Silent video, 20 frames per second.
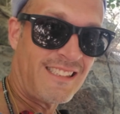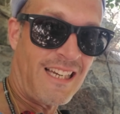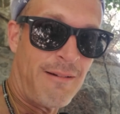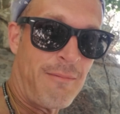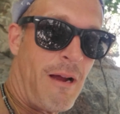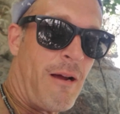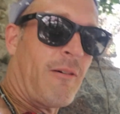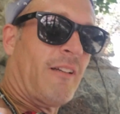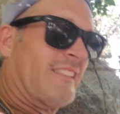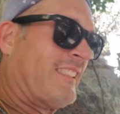time
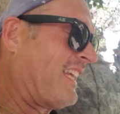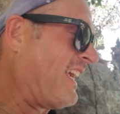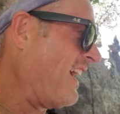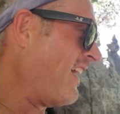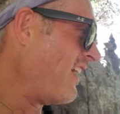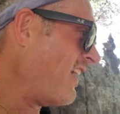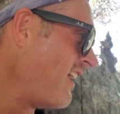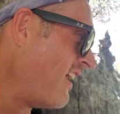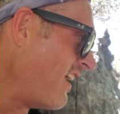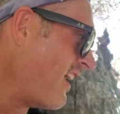I was
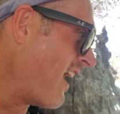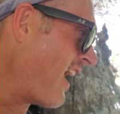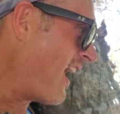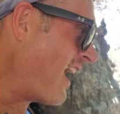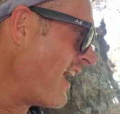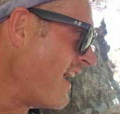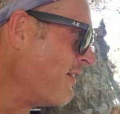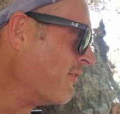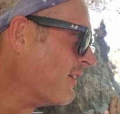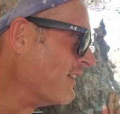here,
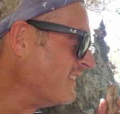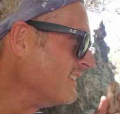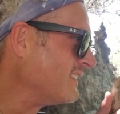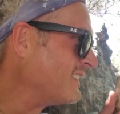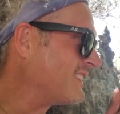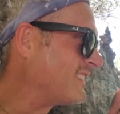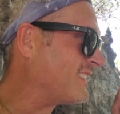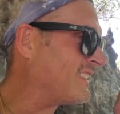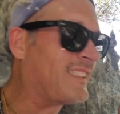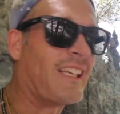I was
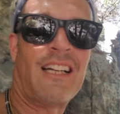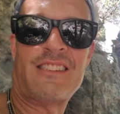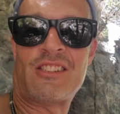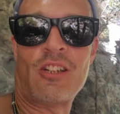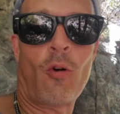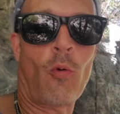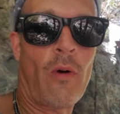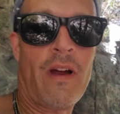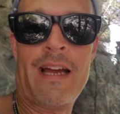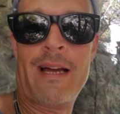such a
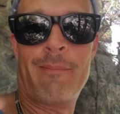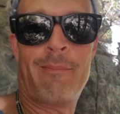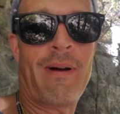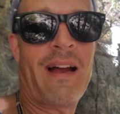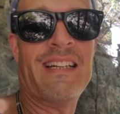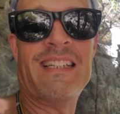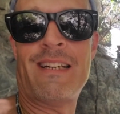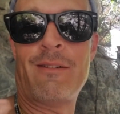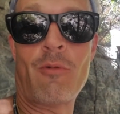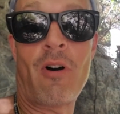wimp. I
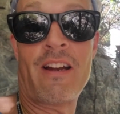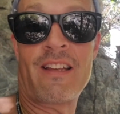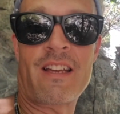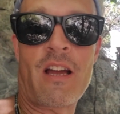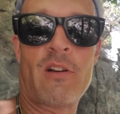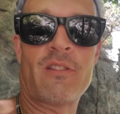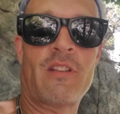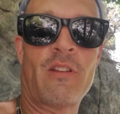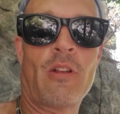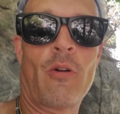didn't want to go
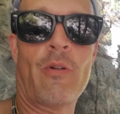through the